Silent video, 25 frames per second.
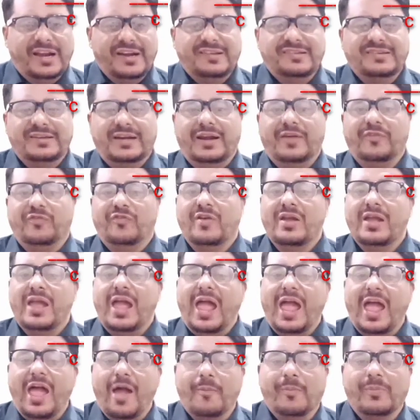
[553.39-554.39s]
Instead of
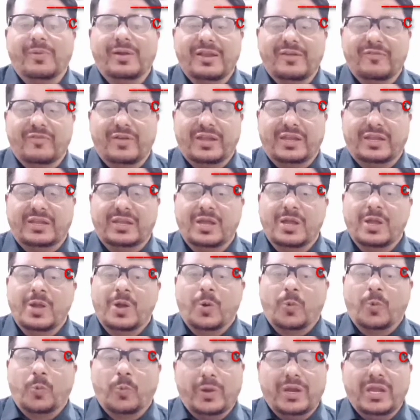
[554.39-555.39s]
am living,
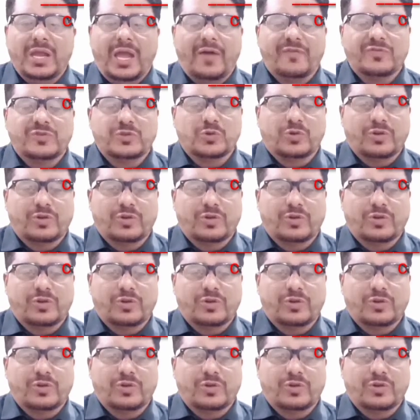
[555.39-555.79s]
we have